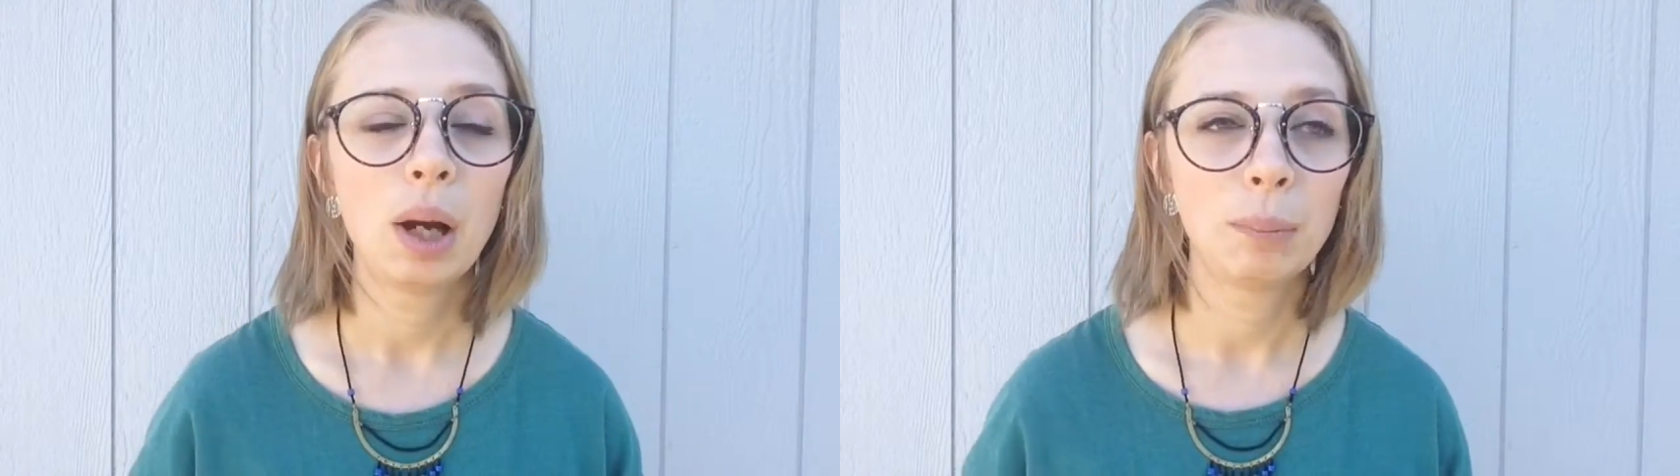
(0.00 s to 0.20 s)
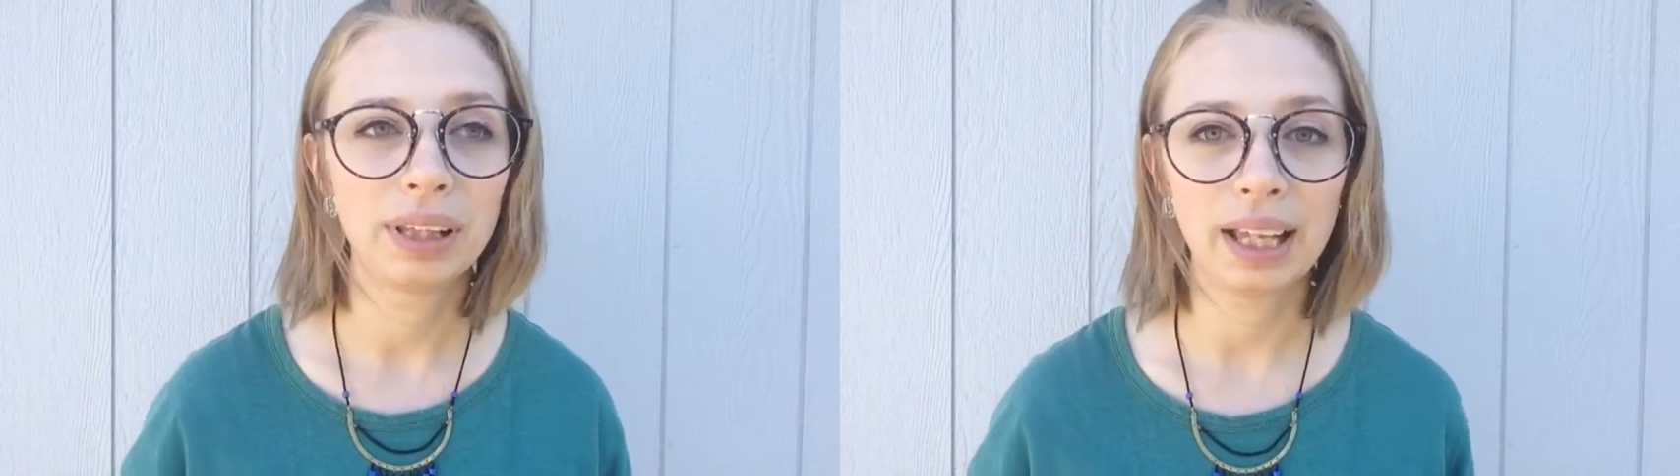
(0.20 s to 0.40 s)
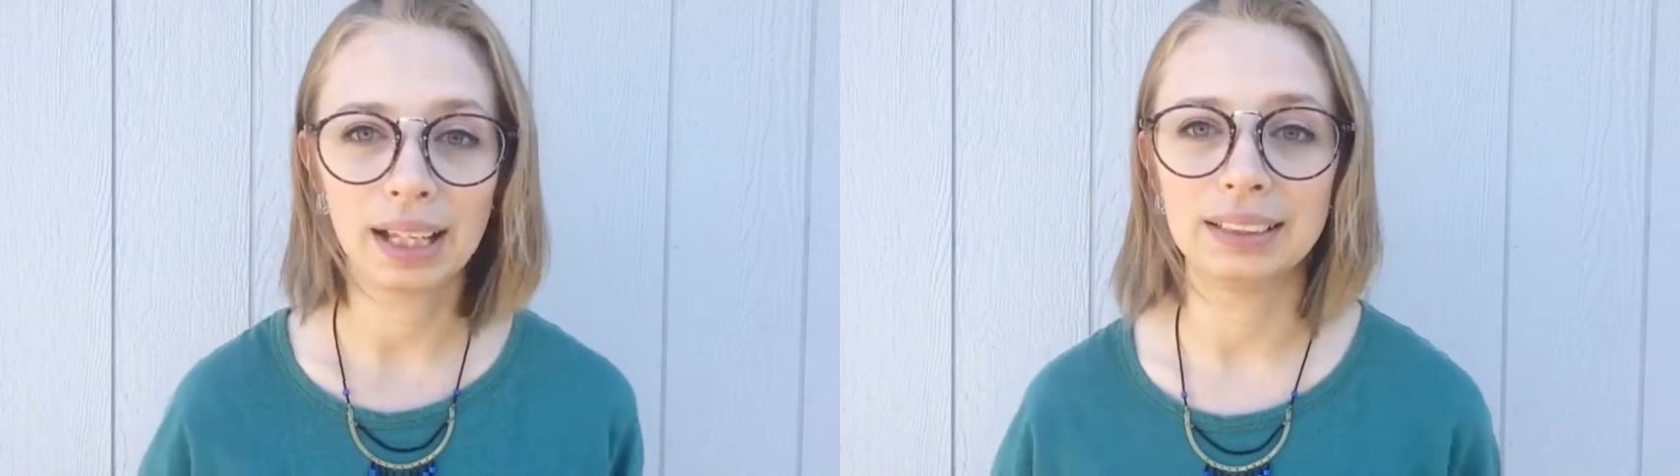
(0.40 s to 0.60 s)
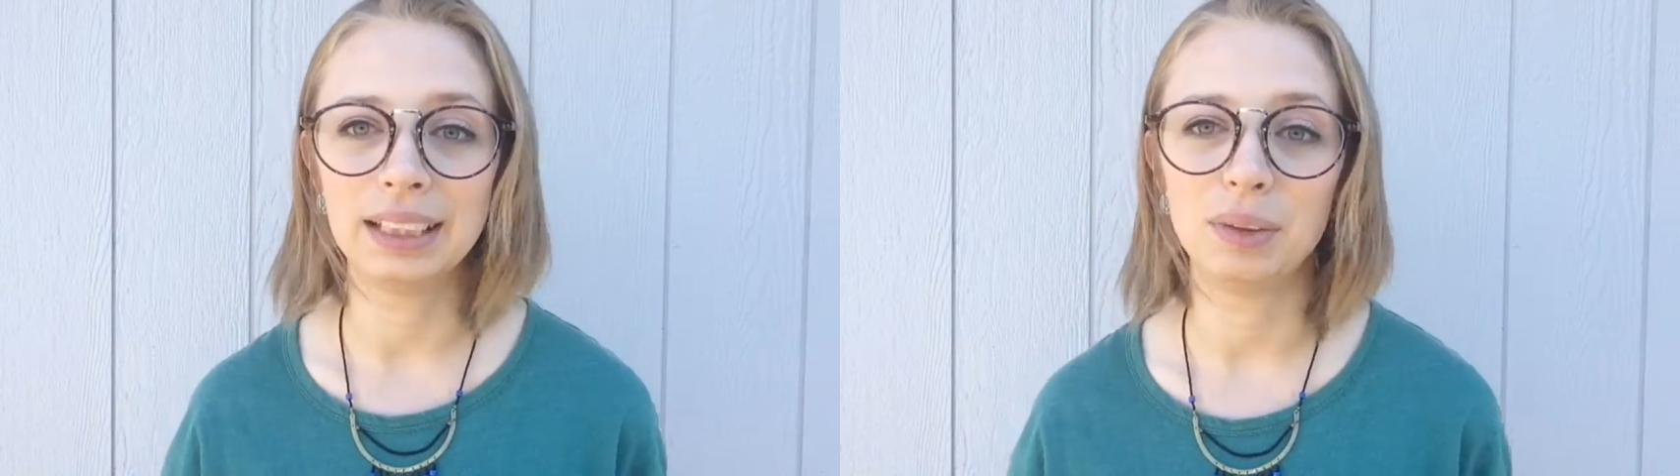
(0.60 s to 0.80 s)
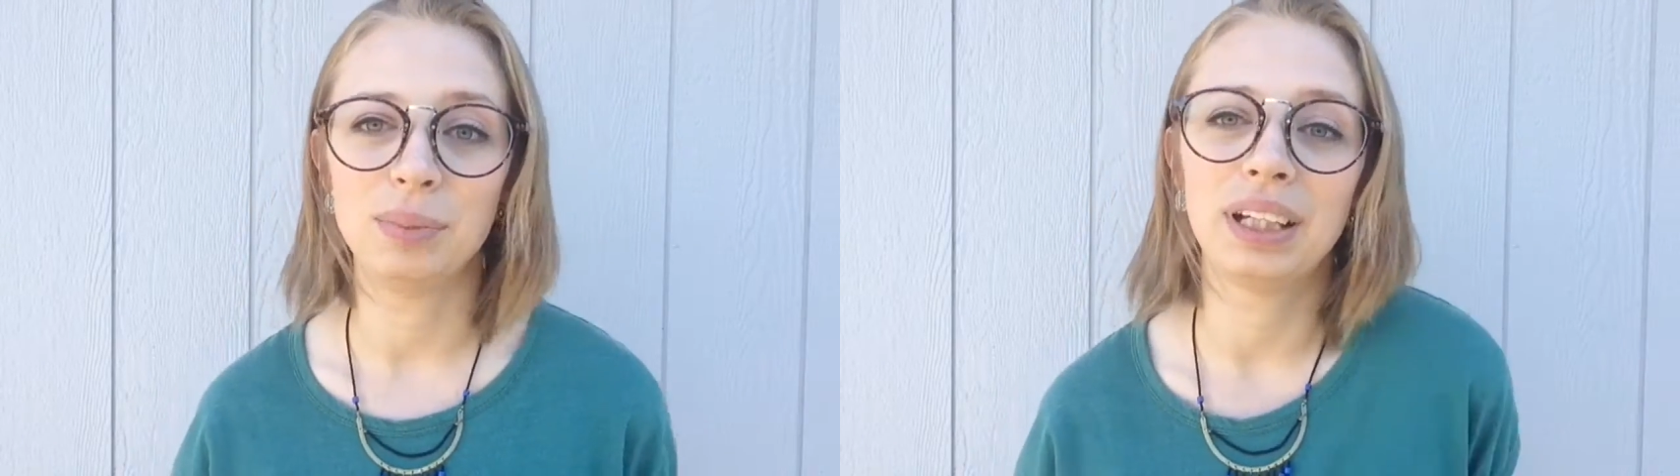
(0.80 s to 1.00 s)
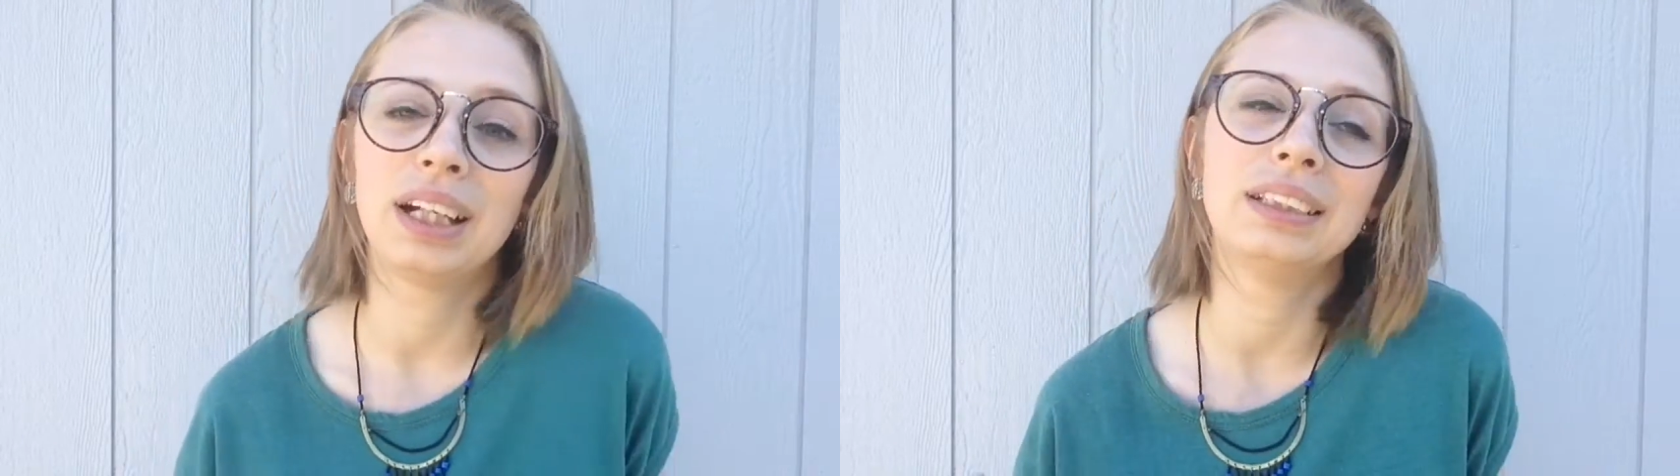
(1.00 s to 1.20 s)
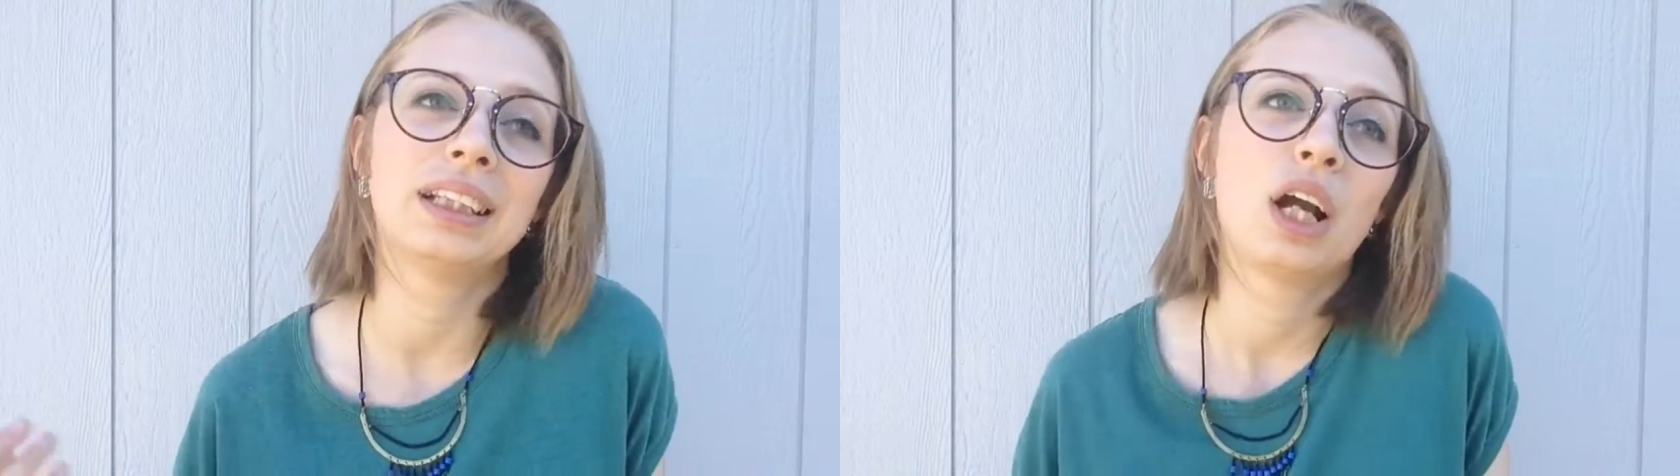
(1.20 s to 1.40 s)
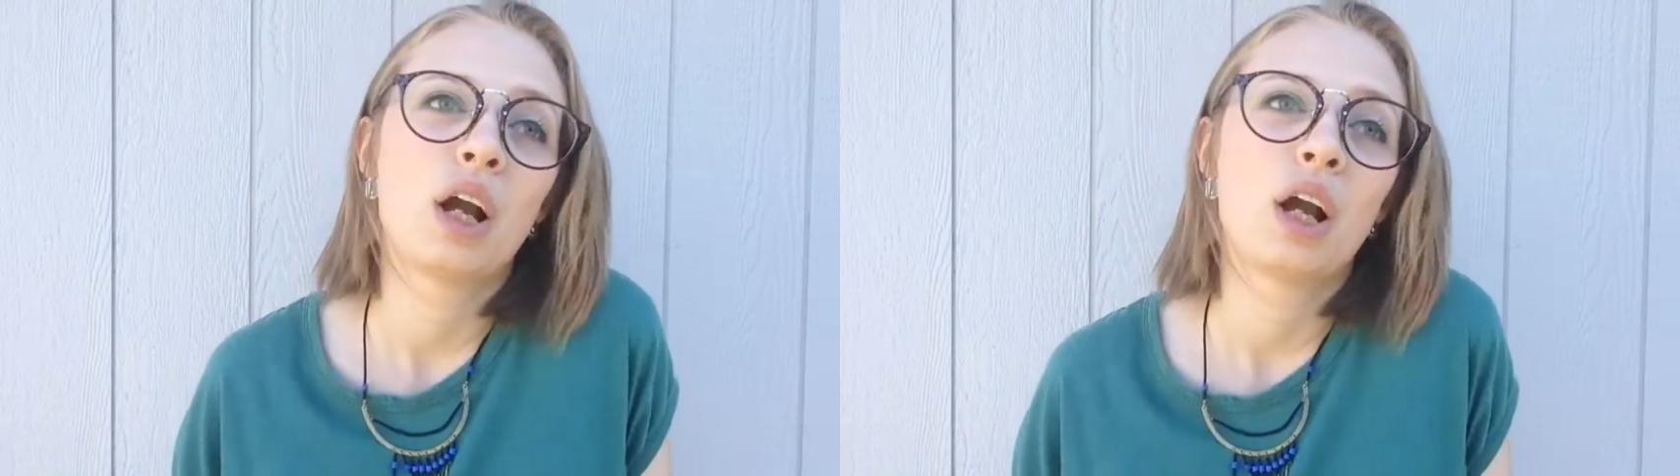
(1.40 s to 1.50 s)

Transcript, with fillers: but that's it, because